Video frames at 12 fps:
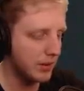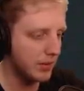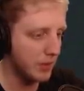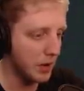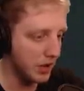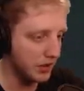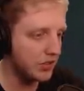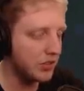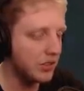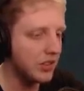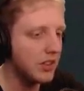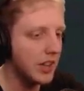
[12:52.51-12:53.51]

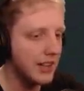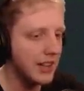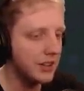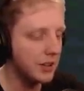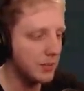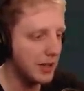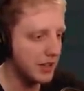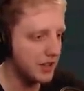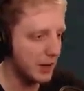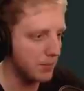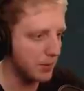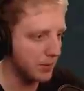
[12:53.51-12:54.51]
first, and then do the pillager
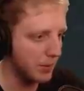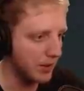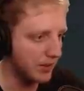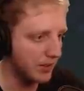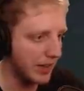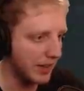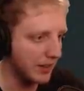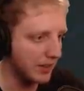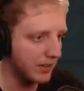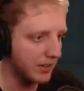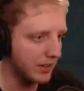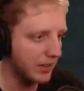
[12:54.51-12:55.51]
outpost one
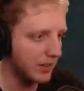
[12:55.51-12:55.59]
second.